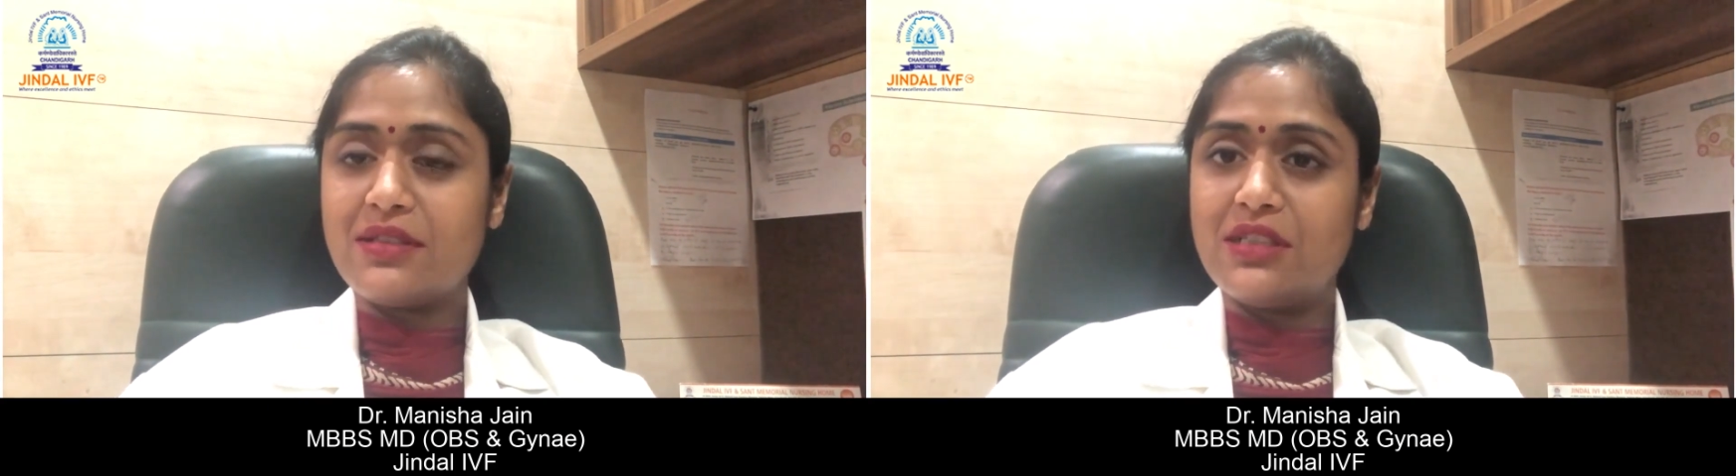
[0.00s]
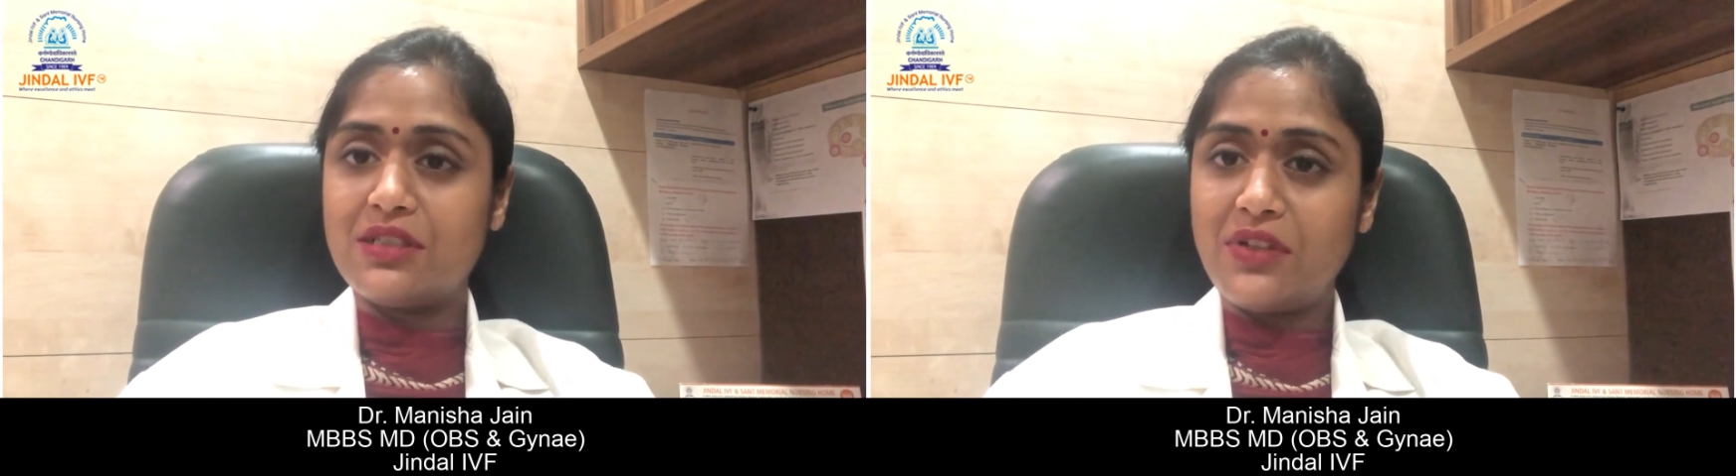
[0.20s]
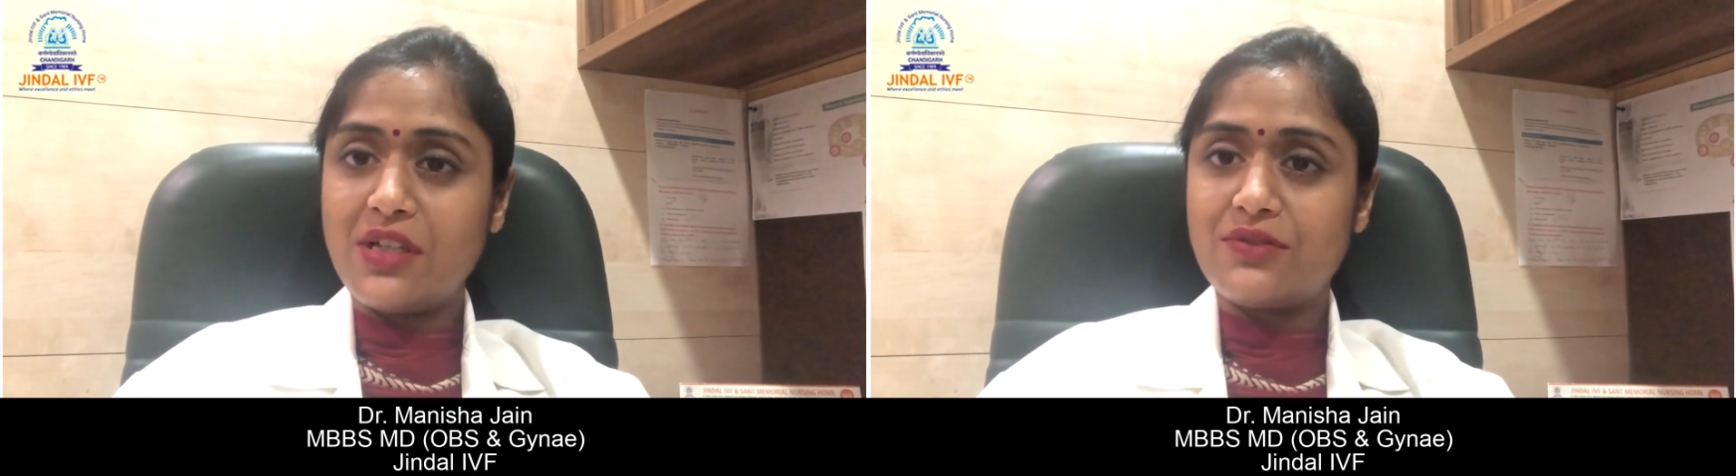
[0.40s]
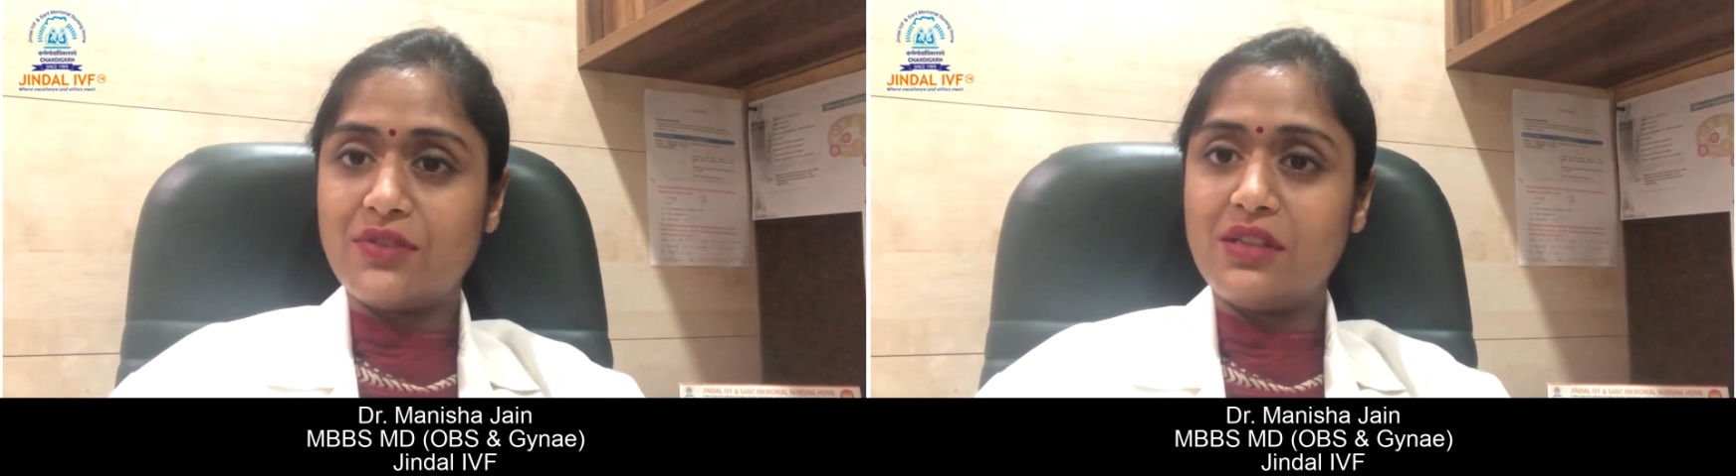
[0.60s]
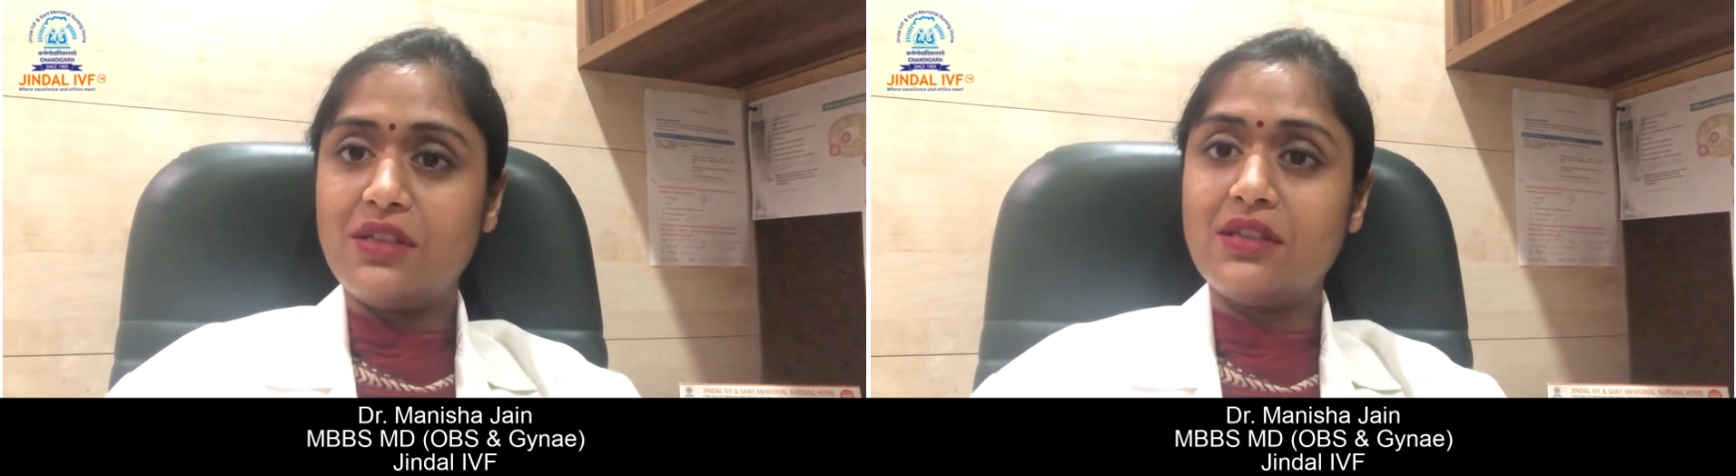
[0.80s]
interferes
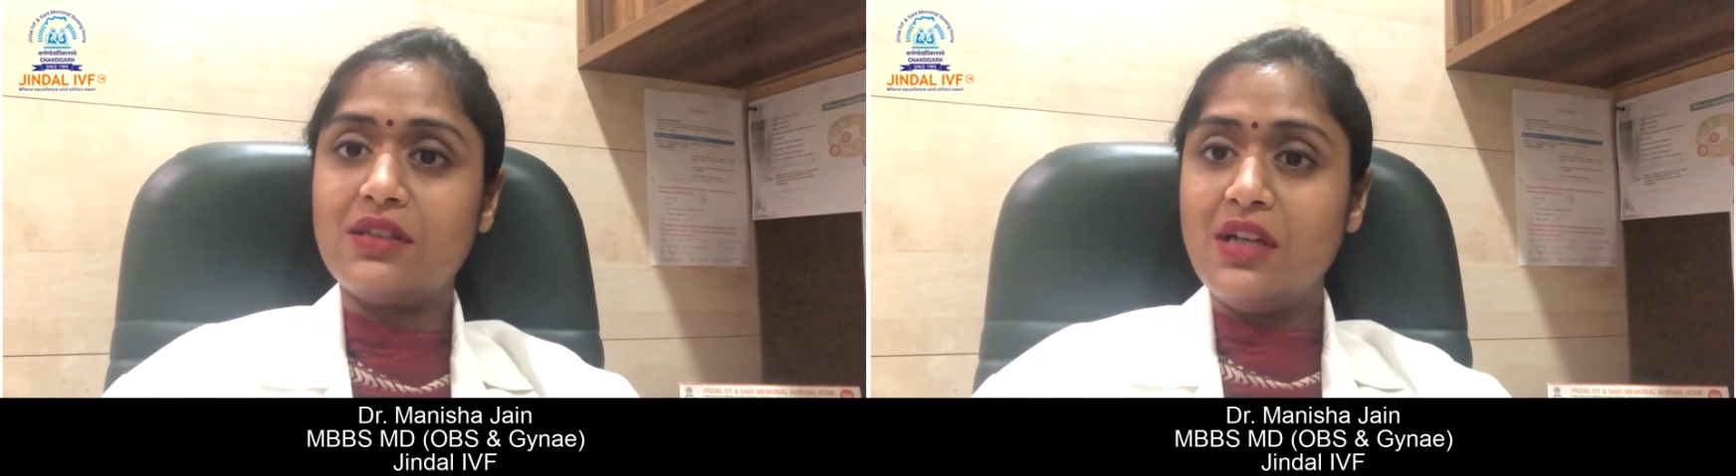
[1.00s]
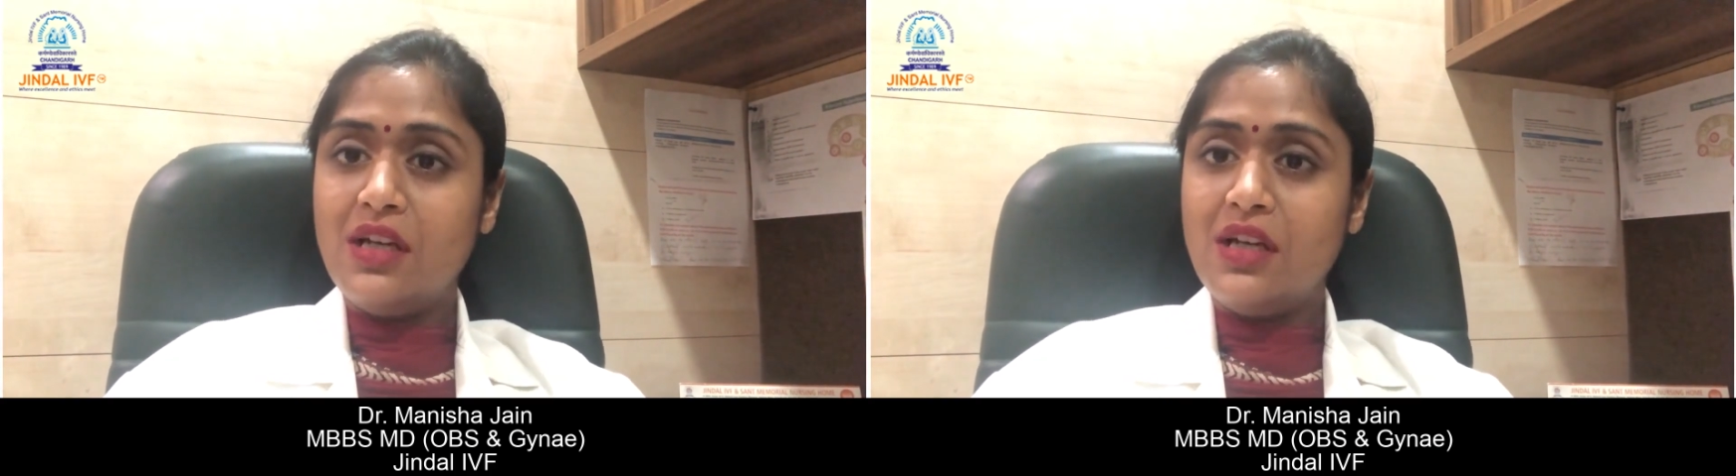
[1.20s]
with the